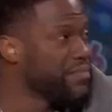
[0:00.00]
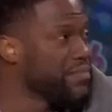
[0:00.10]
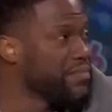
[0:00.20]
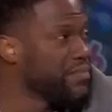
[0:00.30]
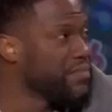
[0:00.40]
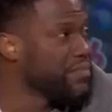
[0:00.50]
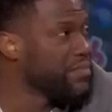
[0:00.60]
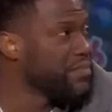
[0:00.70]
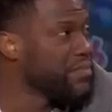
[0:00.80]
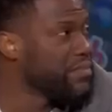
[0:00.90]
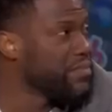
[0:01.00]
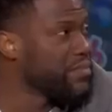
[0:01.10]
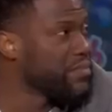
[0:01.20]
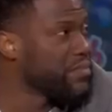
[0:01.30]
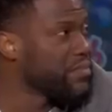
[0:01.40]

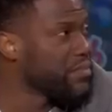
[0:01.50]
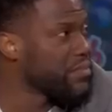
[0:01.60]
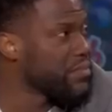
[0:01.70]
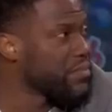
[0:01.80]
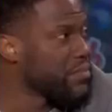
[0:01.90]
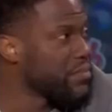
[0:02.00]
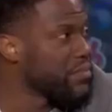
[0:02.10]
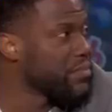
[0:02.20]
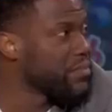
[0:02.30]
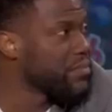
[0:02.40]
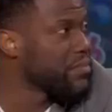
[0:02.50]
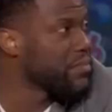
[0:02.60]
The person shown says nothing.